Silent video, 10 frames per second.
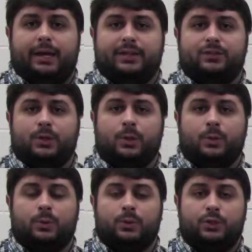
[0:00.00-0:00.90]
And
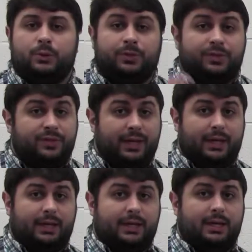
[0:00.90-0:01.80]
so you
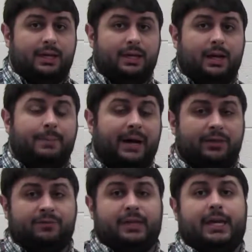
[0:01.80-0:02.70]
think about
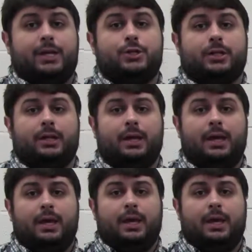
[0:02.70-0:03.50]
the vacation